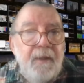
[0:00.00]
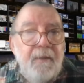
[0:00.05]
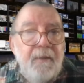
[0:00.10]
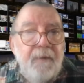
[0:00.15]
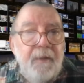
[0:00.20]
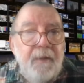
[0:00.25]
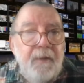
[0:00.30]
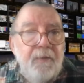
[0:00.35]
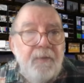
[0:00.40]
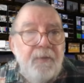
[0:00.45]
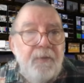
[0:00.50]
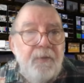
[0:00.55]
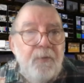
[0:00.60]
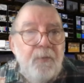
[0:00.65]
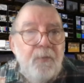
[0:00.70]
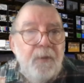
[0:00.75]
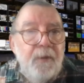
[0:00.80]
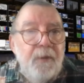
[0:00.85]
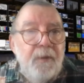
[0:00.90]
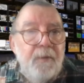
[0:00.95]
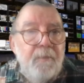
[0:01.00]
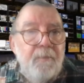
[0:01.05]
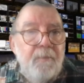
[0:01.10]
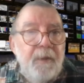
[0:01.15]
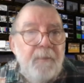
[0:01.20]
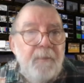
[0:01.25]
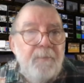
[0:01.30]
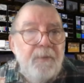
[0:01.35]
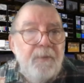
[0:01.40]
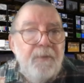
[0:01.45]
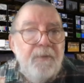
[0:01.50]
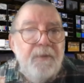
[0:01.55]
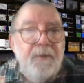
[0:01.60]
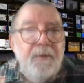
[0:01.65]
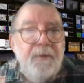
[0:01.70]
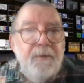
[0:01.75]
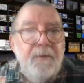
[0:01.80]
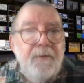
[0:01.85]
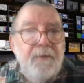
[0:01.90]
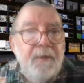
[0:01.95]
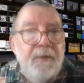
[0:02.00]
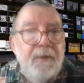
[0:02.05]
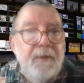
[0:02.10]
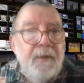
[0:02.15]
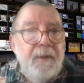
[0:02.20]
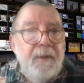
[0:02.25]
if I don't do the one on the peppers, because